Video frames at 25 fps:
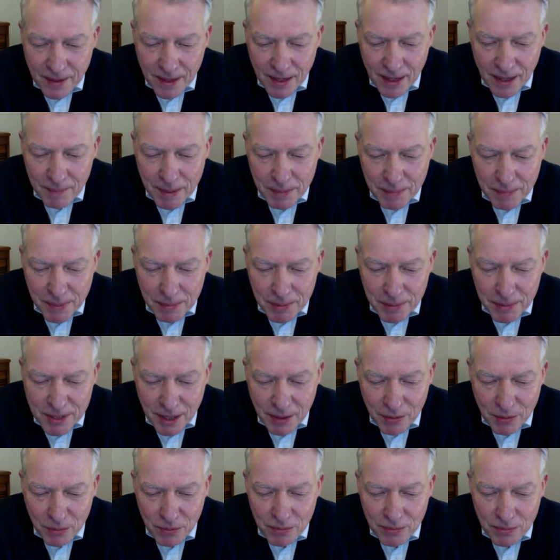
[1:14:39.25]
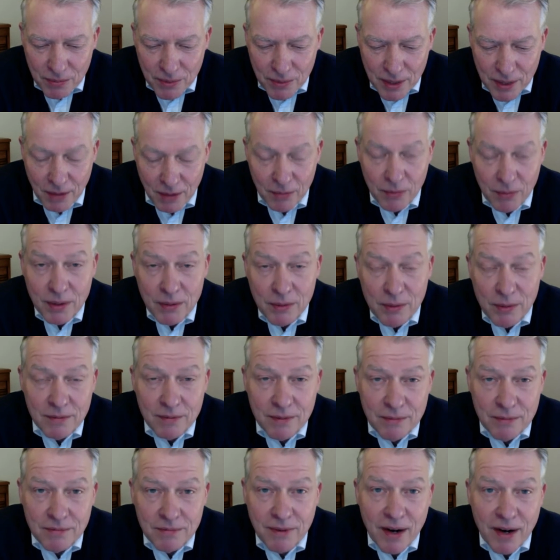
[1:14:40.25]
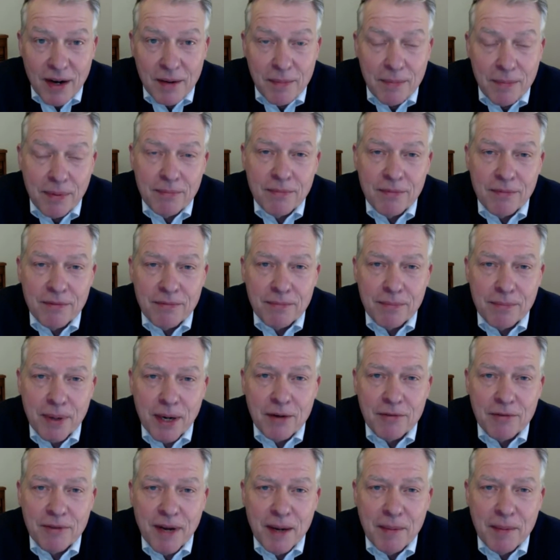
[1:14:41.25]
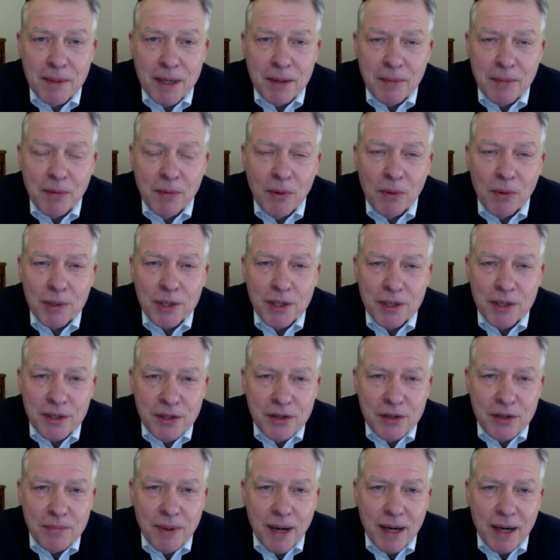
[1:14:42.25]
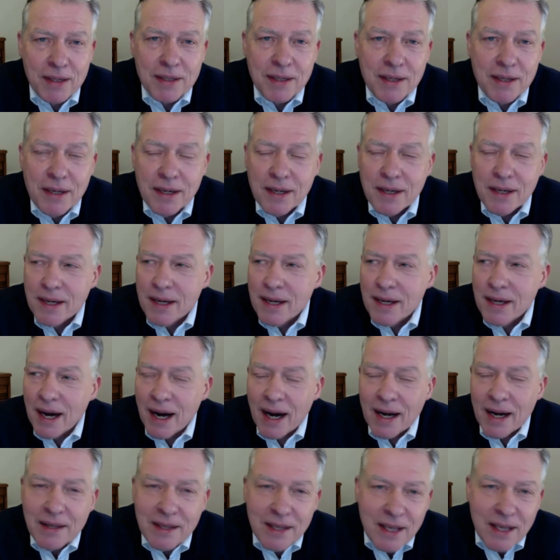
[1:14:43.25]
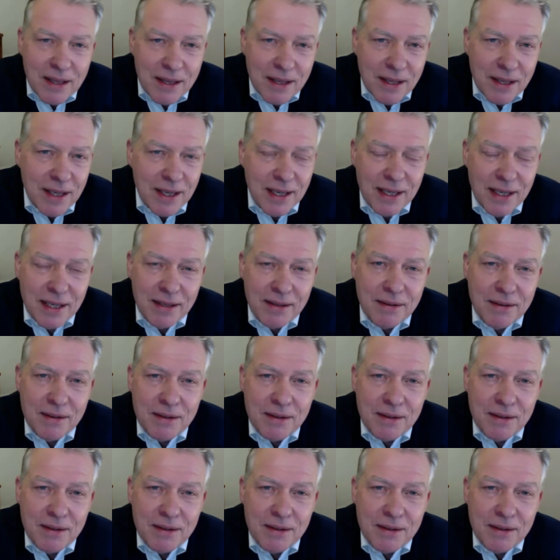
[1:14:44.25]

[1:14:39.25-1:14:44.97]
I mean, people say, you know, we're very pro-family, but what would you do about it? I think the